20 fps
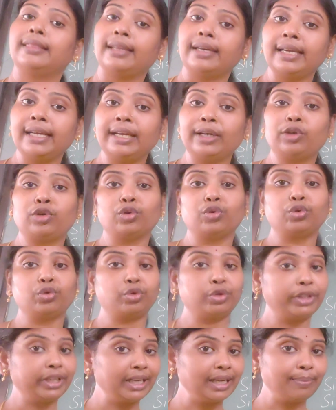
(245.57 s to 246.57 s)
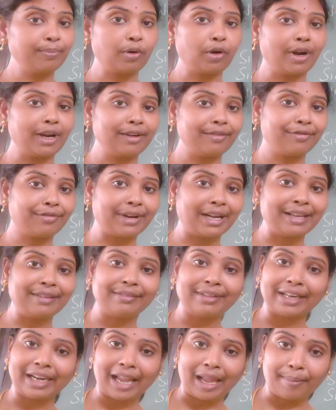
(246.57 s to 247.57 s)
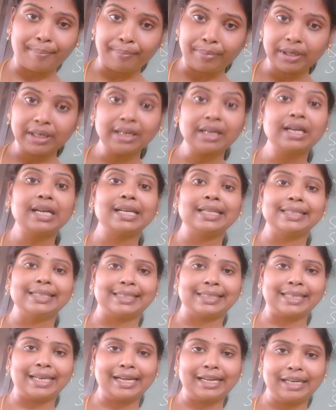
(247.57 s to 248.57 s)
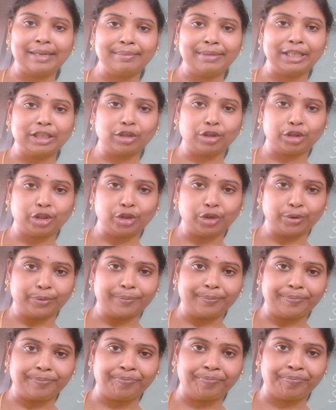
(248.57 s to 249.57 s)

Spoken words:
3 to 3.5 gram per centimeter cube.